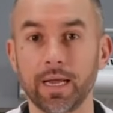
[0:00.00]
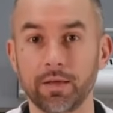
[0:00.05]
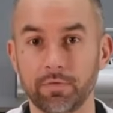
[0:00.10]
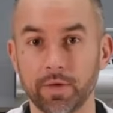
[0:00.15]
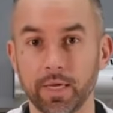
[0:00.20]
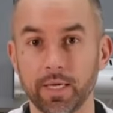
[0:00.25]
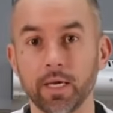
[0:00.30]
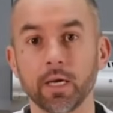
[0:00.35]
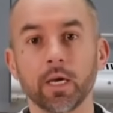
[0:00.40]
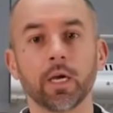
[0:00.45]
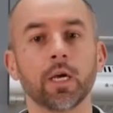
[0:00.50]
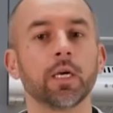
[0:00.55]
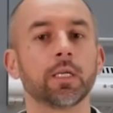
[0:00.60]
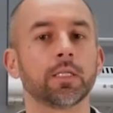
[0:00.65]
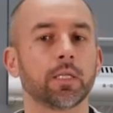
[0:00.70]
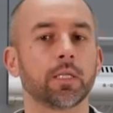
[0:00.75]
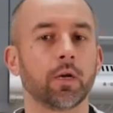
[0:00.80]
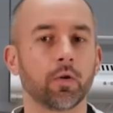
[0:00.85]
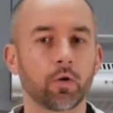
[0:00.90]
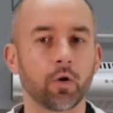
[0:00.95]
less
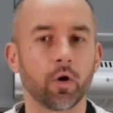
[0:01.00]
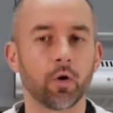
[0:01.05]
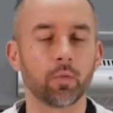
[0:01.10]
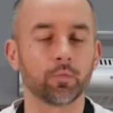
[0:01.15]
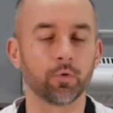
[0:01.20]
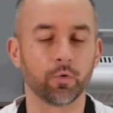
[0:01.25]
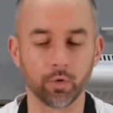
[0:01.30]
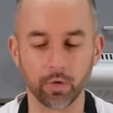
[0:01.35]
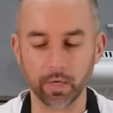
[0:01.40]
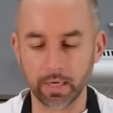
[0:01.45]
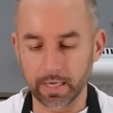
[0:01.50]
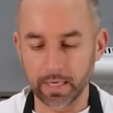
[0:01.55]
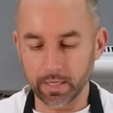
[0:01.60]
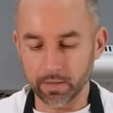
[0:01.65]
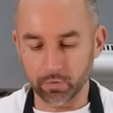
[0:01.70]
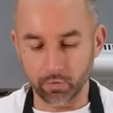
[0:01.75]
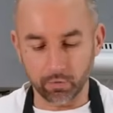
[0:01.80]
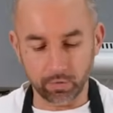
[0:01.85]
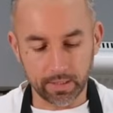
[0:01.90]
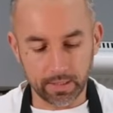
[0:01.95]
time if you're in a
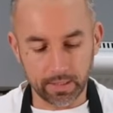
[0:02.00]
hurry,